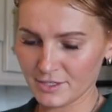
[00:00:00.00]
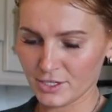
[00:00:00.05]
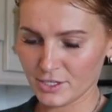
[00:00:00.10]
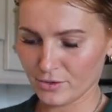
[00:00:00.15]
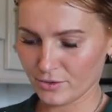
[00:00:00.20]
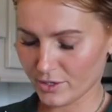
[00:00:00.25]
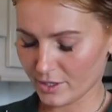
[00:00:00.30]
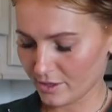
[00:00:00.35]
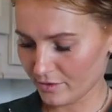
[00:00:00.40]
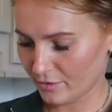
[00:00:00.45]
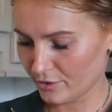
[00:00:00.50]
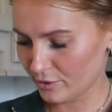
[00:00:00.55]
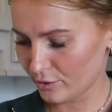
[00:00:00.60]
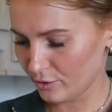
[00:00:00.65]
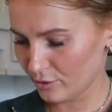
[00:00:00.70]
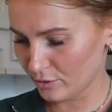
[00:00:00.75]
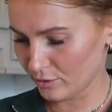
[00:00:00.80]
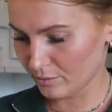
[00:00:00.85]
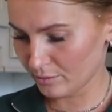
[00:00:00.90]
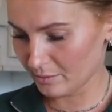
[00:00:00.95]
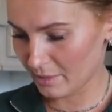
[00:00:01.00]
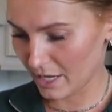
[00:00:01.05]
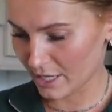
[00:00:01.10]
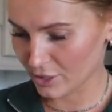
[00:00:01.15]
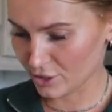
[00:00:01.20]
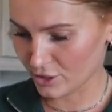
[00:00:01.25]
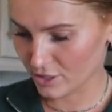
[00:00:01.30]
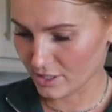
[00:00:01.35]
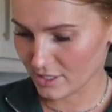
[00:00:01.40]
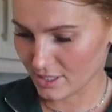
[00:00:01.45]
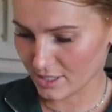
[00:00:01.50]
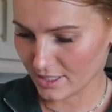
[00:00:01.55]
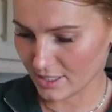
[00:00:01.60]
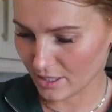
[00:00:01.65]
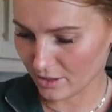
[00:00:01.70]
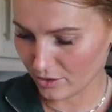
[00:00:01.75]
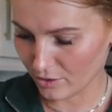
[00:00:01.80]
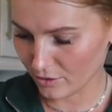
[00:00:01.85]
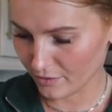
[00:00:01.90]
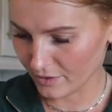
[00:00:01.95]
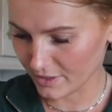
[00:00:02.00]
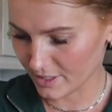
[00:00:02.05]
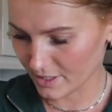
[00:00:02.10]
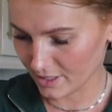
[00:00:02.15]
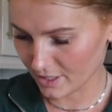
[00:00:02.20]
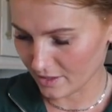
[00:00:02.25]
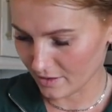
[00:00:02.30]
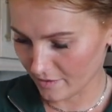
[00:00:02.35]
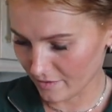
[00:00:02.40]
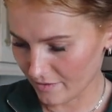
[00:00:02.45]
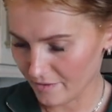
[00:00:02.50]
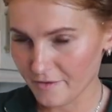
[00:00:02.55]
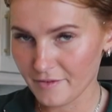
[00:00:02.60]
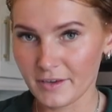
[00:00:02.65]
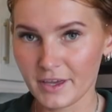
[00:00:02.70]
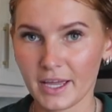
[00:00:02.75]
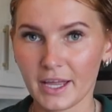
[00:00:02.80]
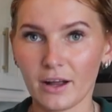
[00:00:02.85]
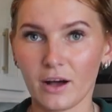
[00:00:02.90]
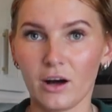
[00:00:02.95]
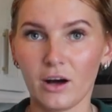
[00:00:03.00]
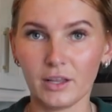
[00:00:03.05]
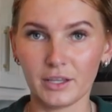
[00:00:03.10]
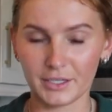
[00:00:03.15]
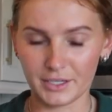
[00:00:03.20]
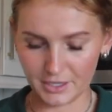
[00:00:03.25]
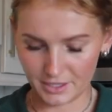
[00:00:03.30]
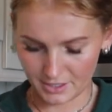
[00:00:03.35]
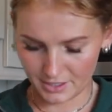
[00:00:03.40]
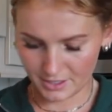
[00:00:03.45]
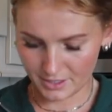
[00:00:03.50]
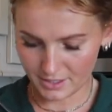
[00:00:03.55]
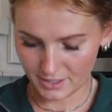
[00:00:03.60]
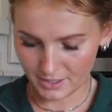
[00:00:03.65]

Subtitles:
to do it in a few batches because I don't know if it's gonna fit all in here.